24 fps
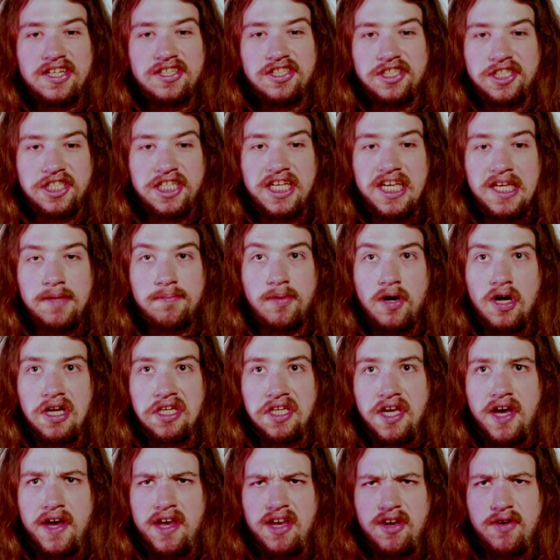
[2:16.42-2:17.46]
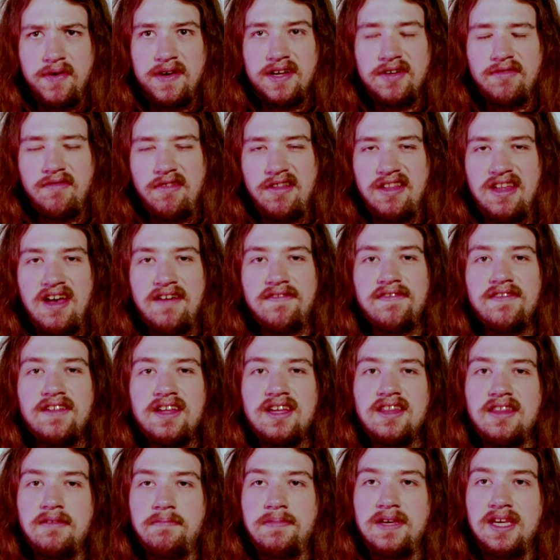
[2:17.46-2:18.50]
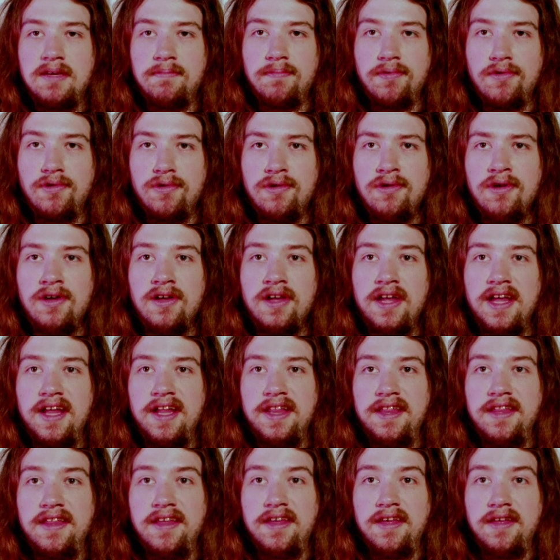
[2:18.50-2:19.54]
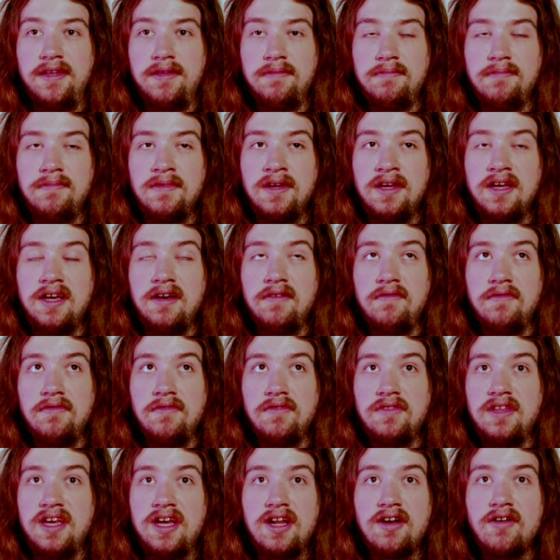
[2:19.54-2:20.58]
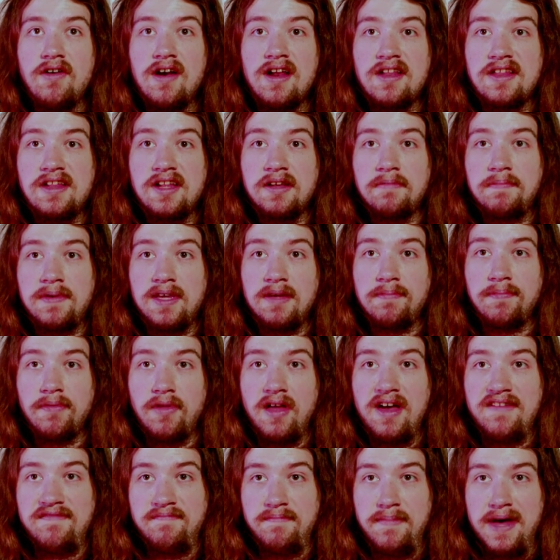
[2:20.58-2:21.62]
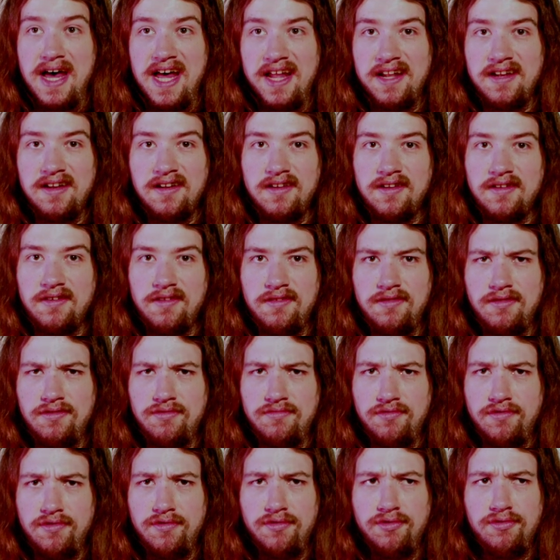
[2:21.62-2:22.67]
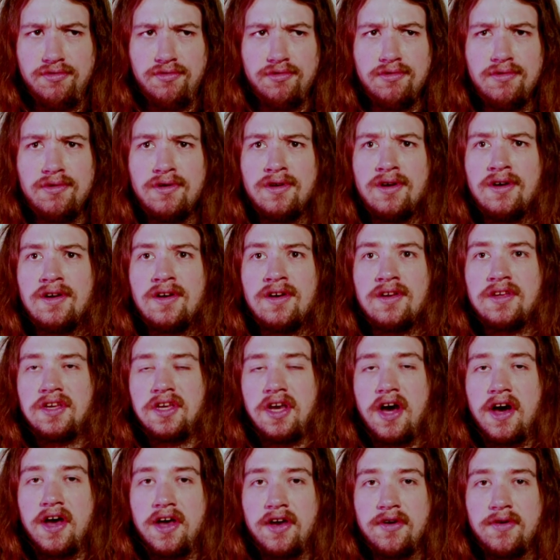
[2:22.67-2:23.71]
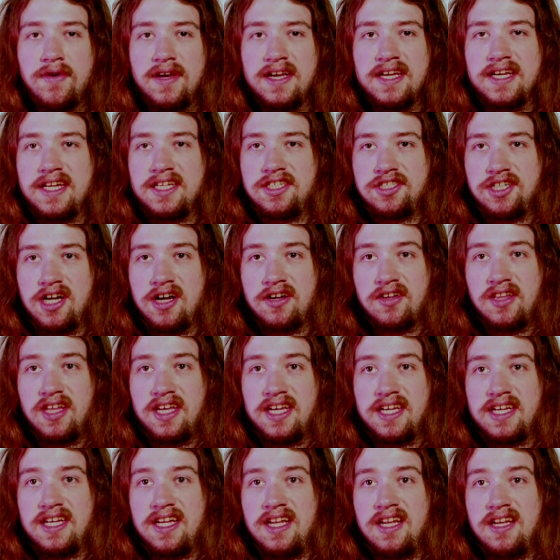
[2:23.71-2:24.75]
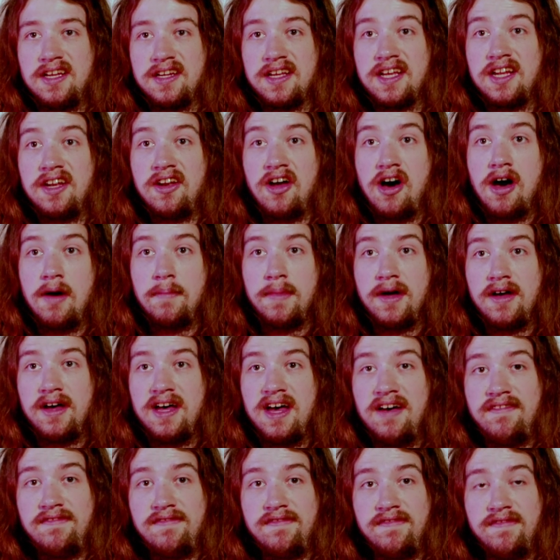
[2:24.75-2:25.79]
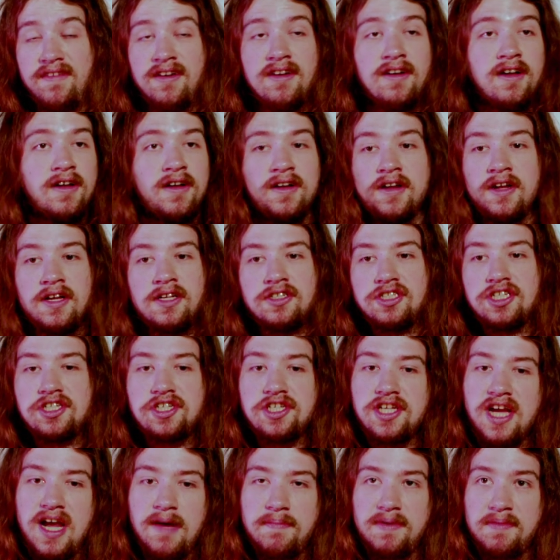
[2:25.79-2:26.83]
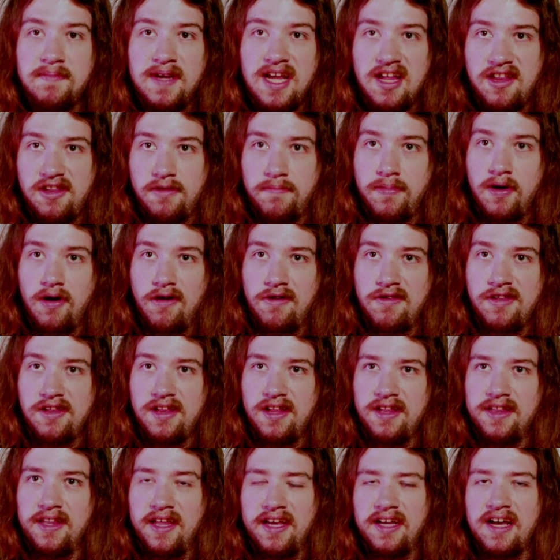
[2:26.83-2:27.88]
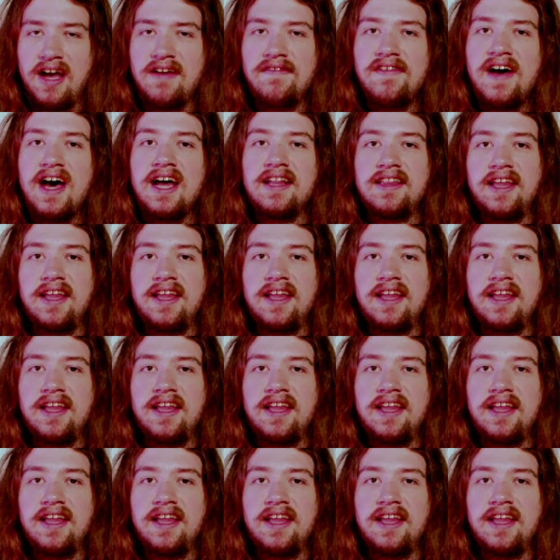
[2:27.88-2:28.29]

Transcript: just keep on yo-yoing was definitely the people and the interesting people I've met through yo-yoing and juggling and kendama have just shaped me as a person. I've had